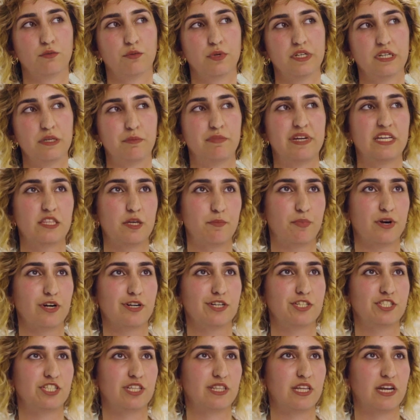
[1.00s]
wouldn't be the
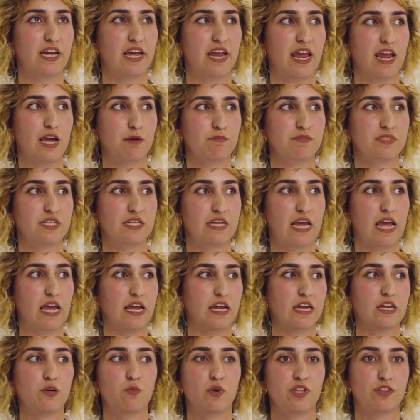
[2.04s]
person that I am
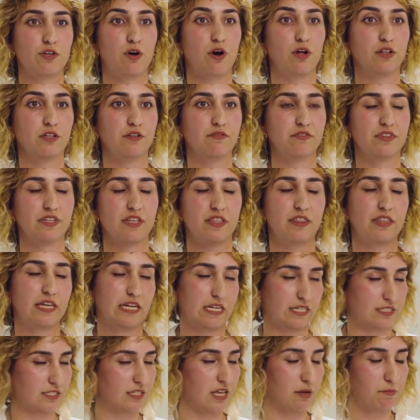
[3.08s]
today with all of the
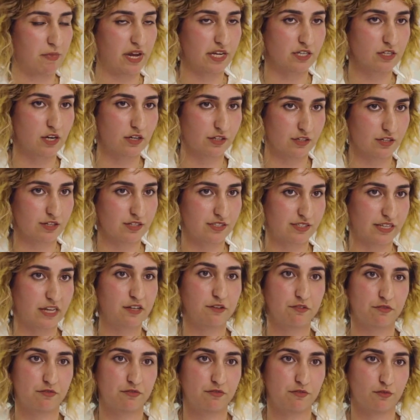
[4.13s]
things that my younger
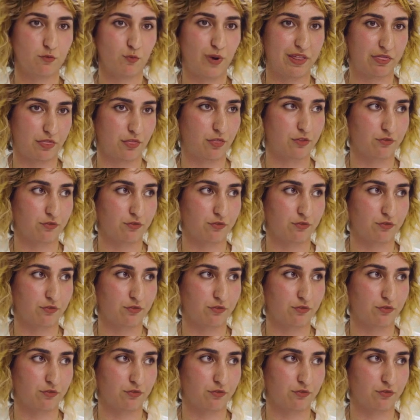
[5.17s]
self went